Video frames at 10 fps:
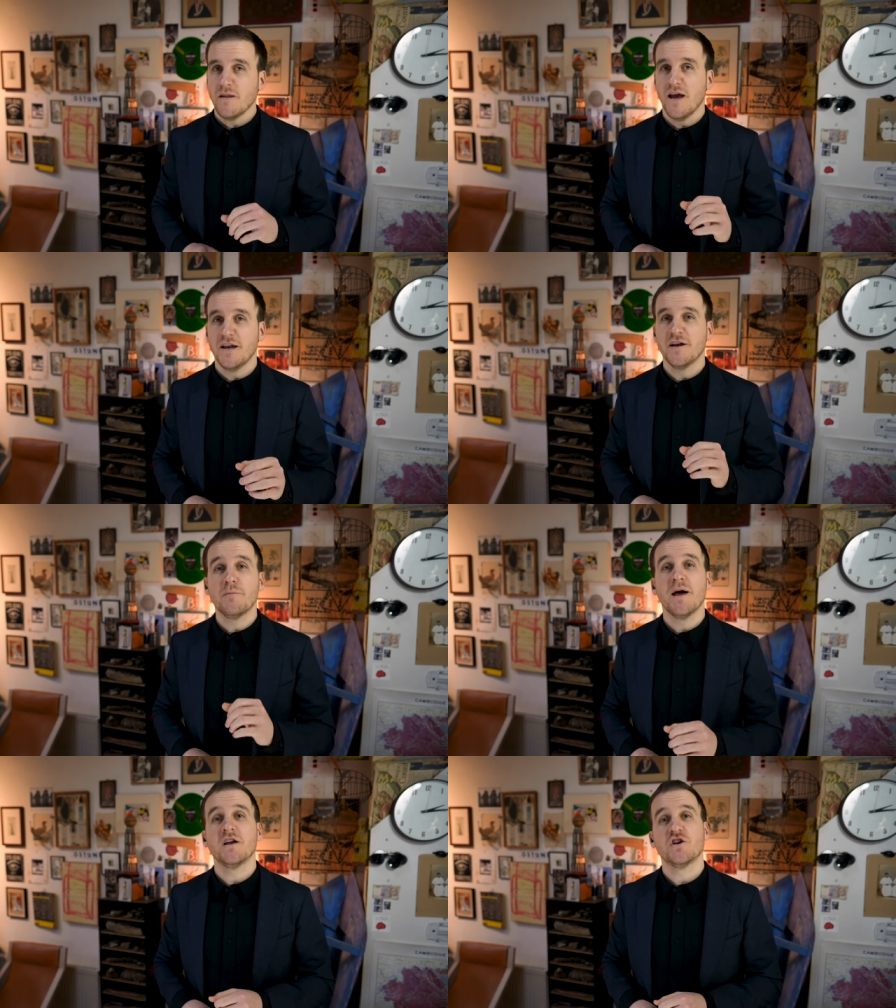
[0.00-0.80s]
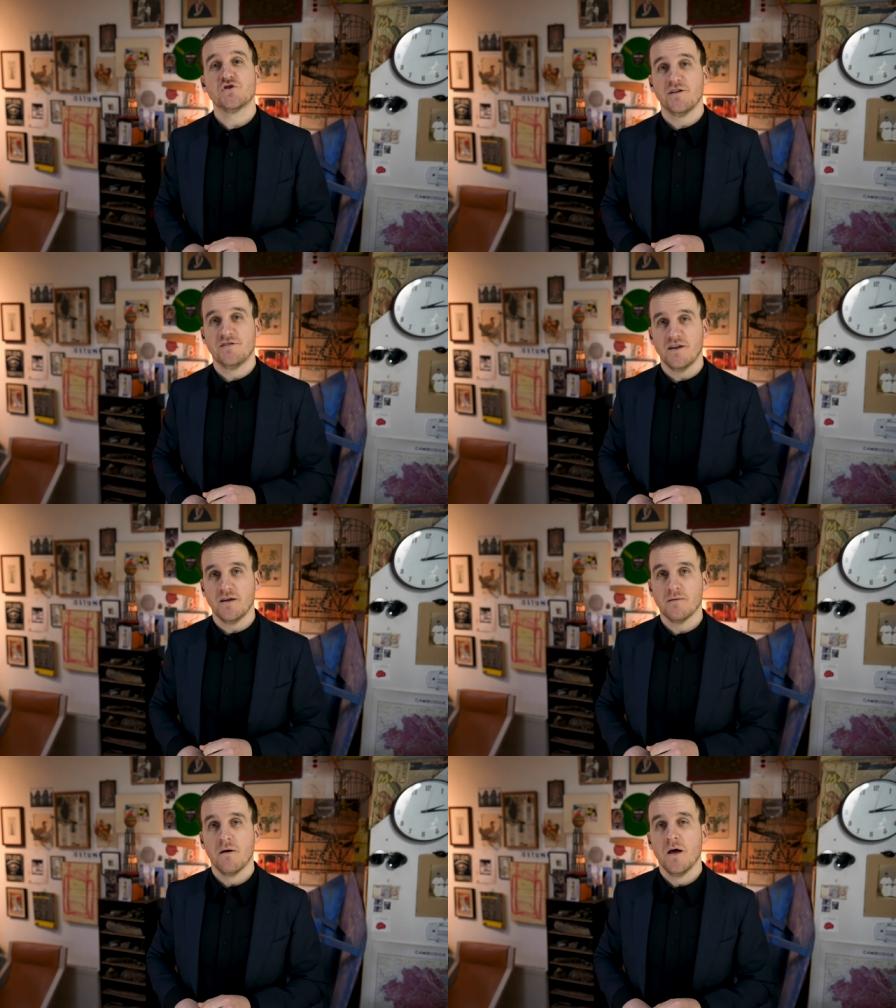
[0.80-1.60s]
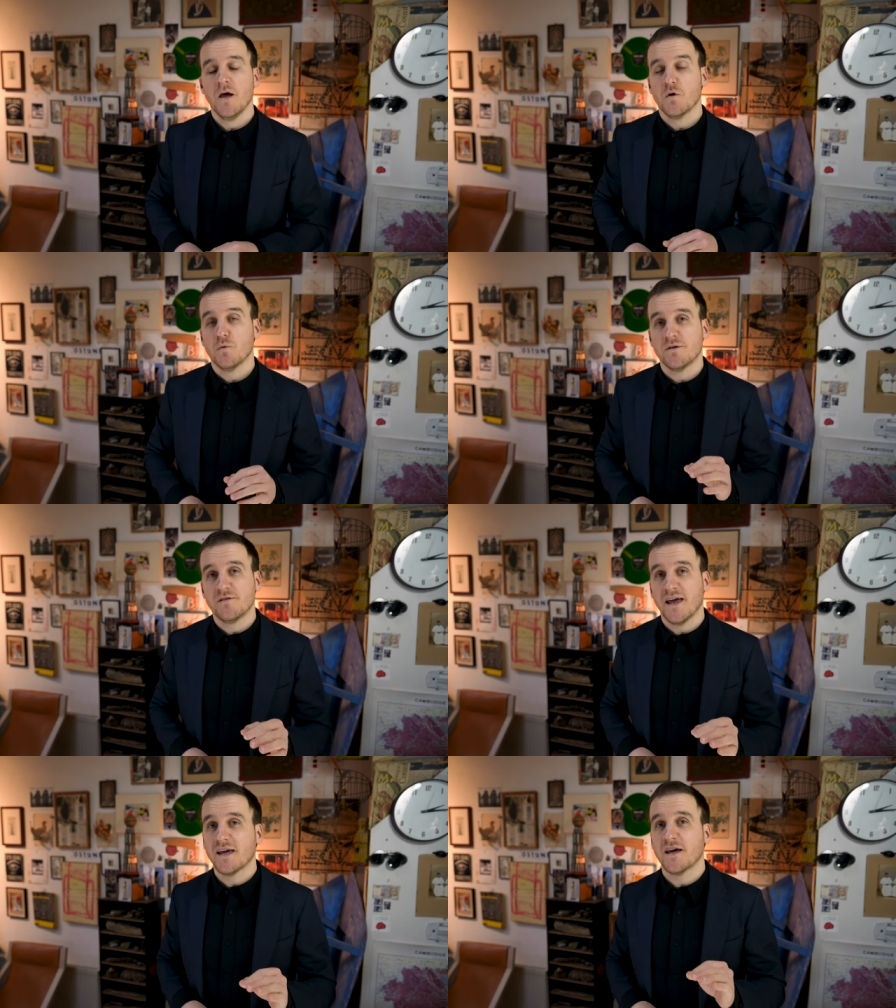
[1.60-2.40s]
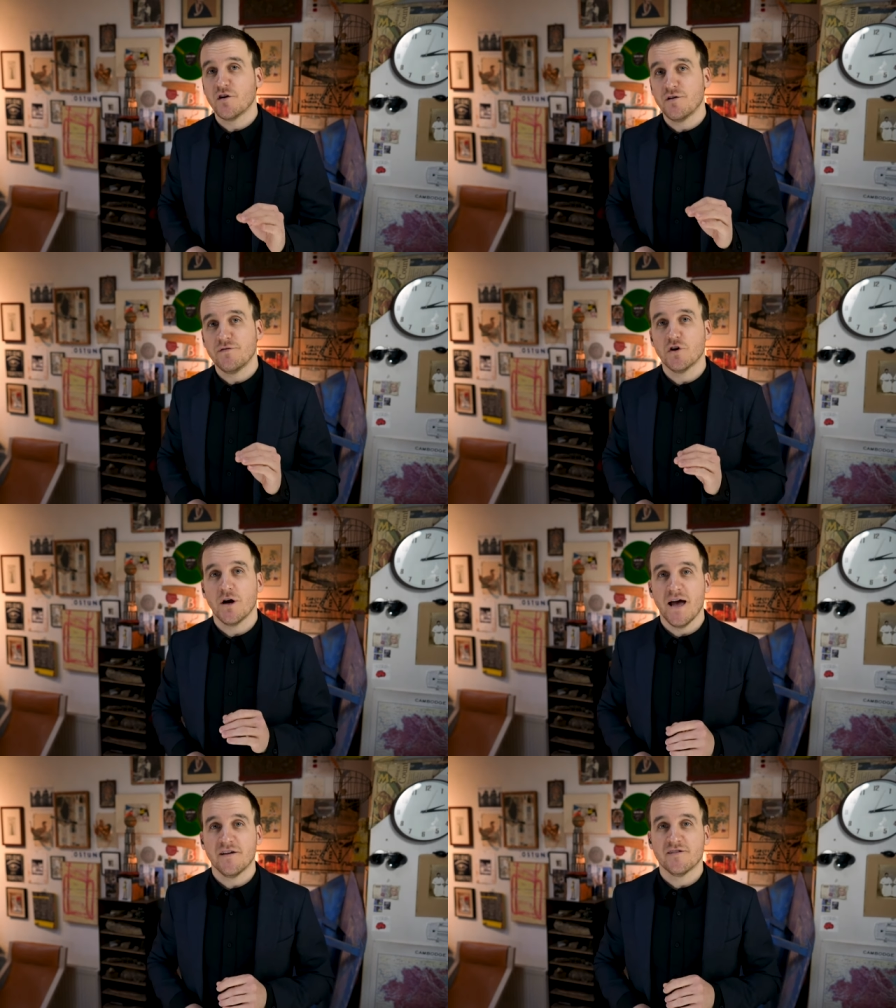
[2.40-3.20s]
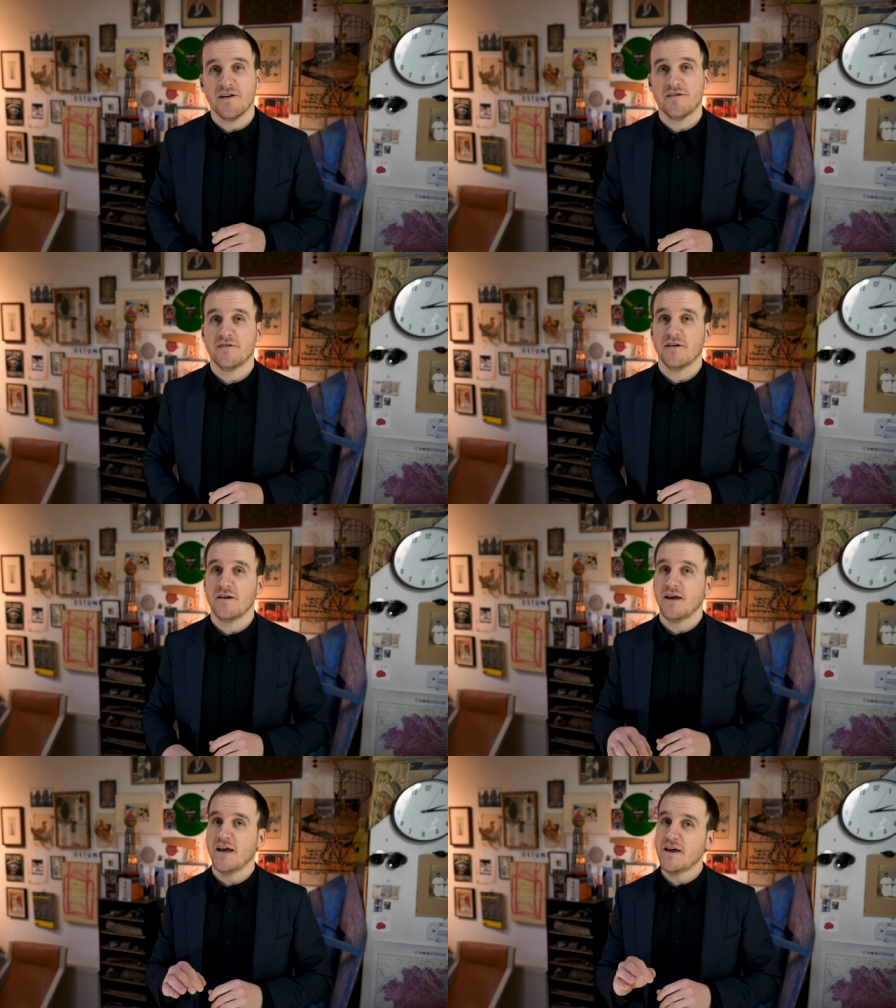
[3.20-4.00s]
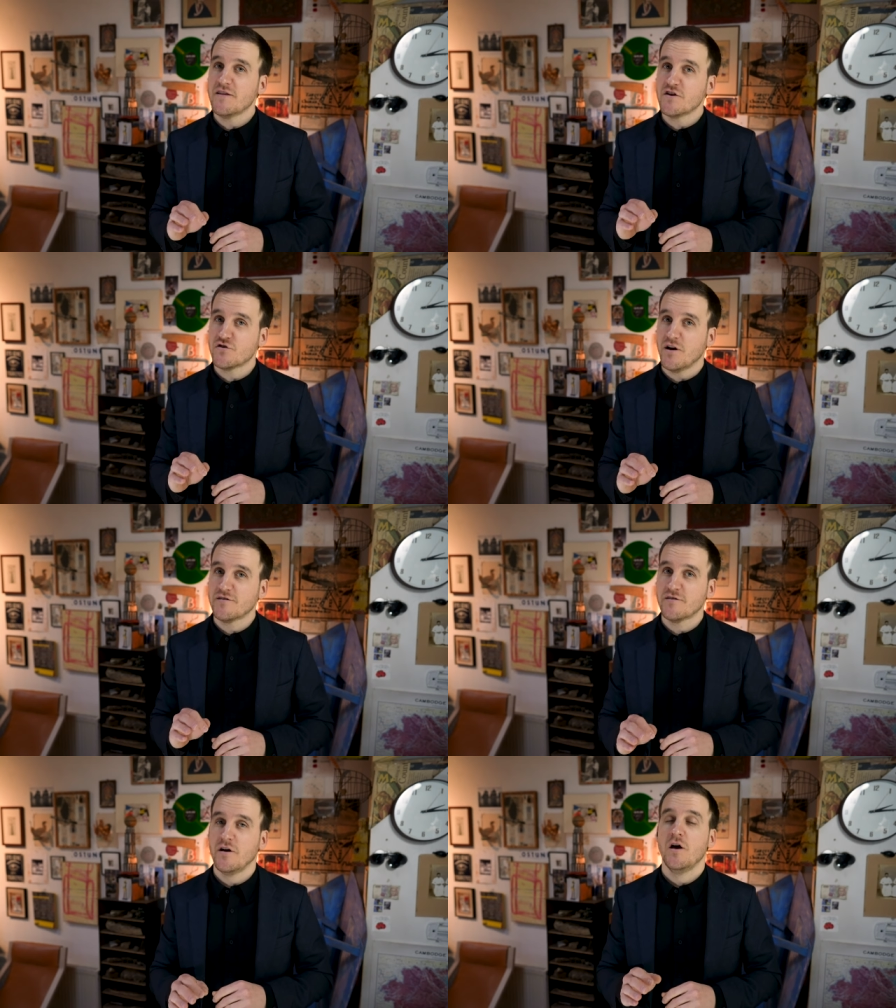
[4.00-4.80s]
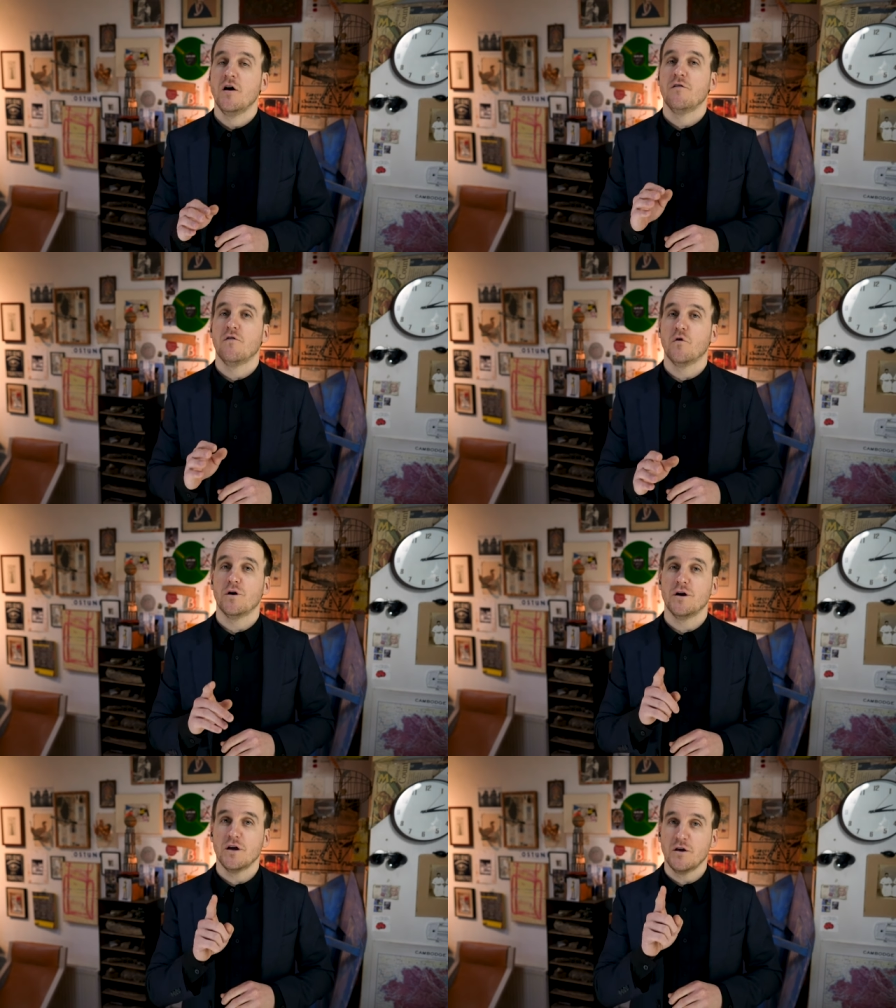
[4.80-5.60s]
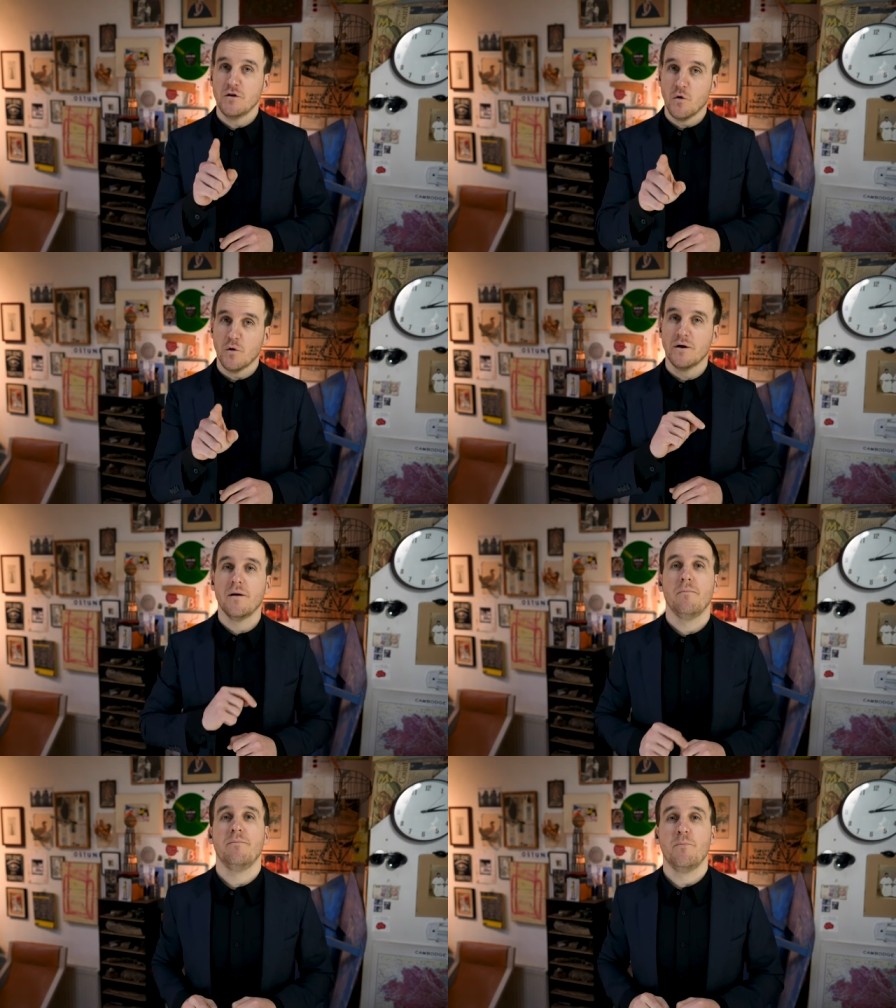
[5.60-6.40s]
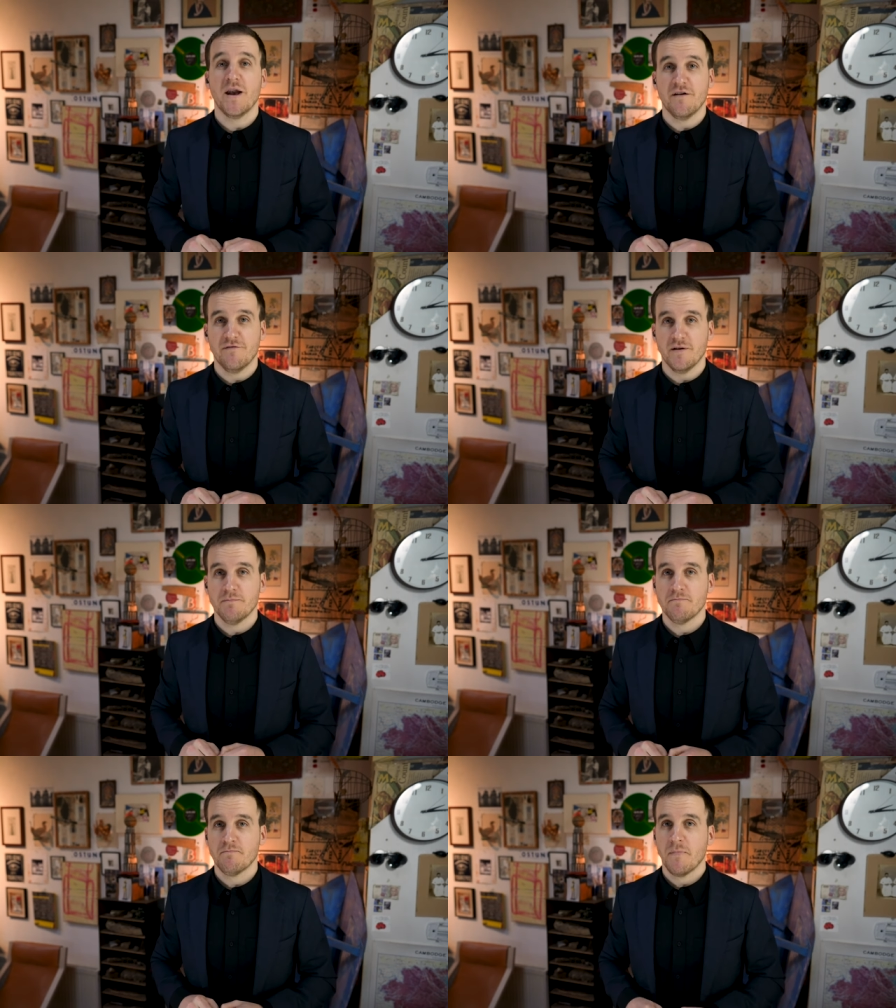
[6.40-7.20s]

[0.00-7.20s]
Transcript: An independent trustee will take care of your assets in the trust for your benefit.